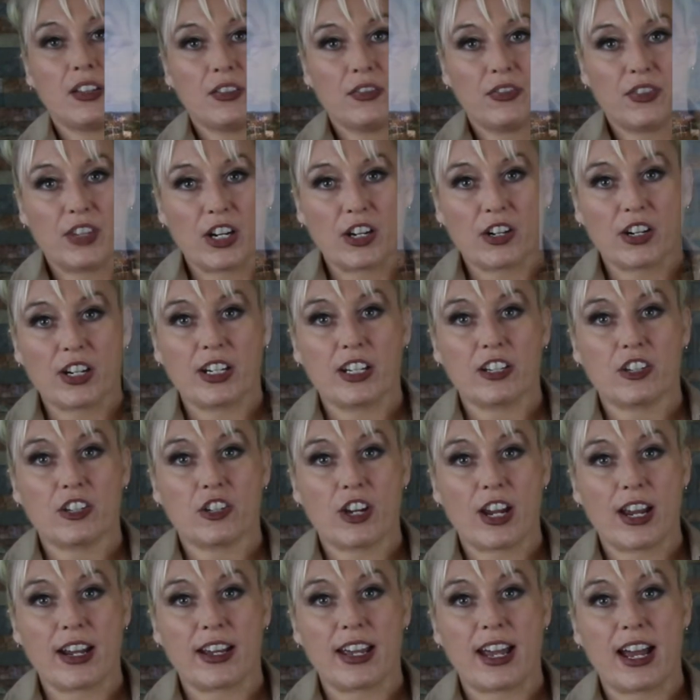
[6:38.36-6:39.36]
They're going to
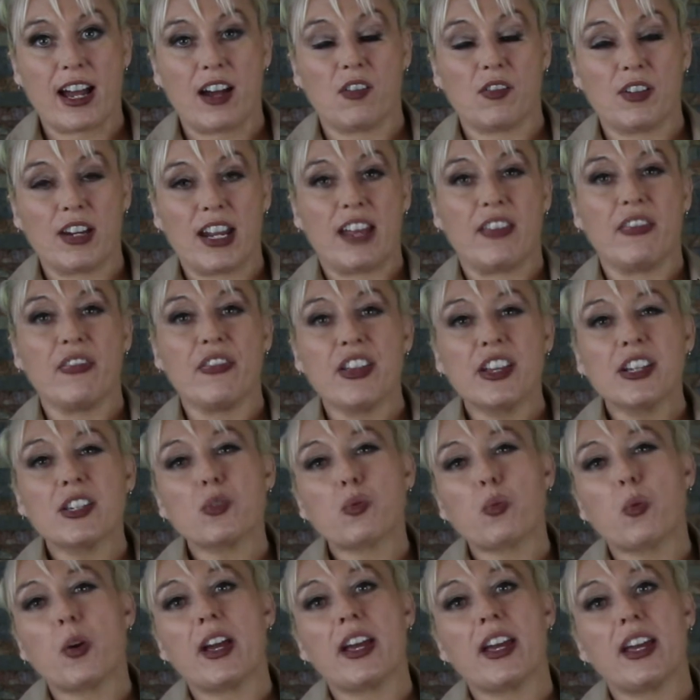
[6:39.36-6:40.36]
check out, and this
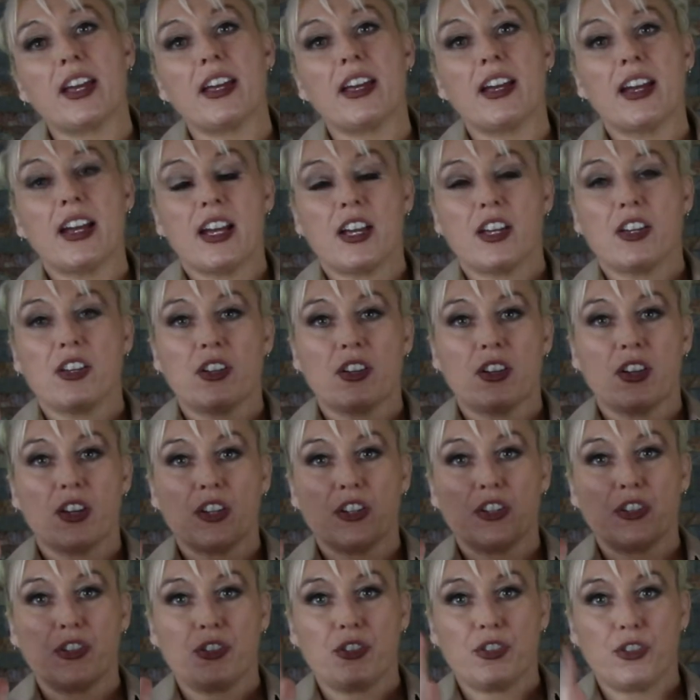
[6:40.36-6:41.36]
way
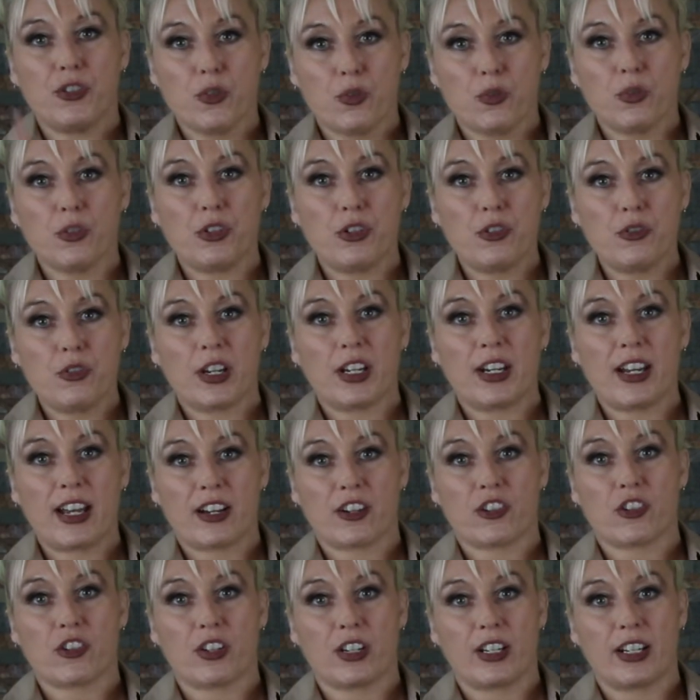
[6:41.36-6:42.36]
you can
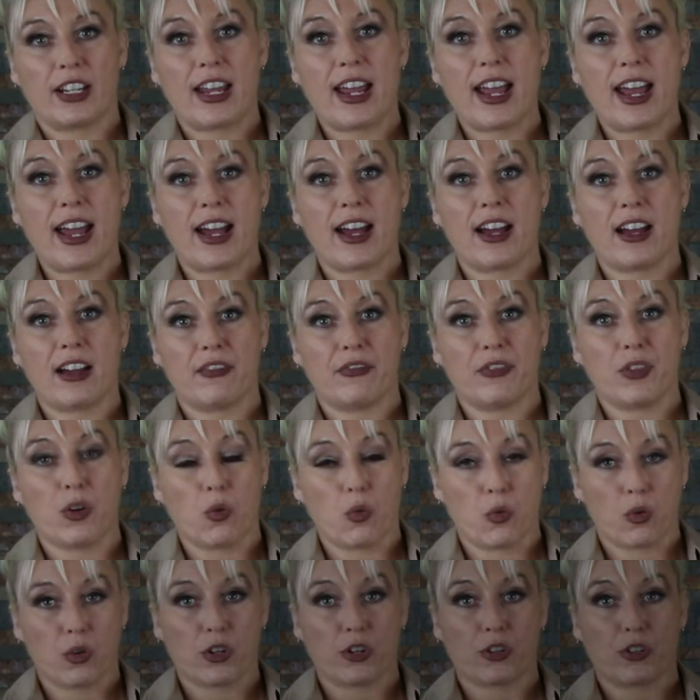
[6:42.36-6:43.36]
actually have the
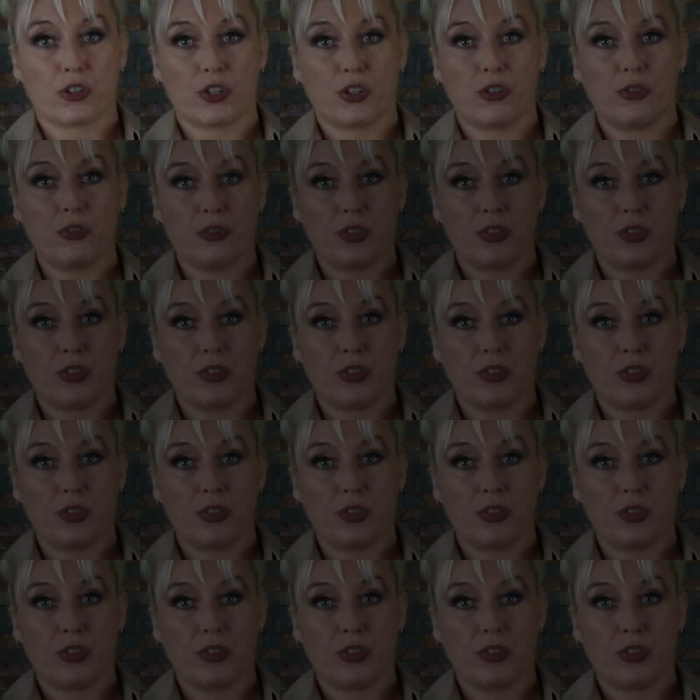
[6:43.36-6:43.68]
order to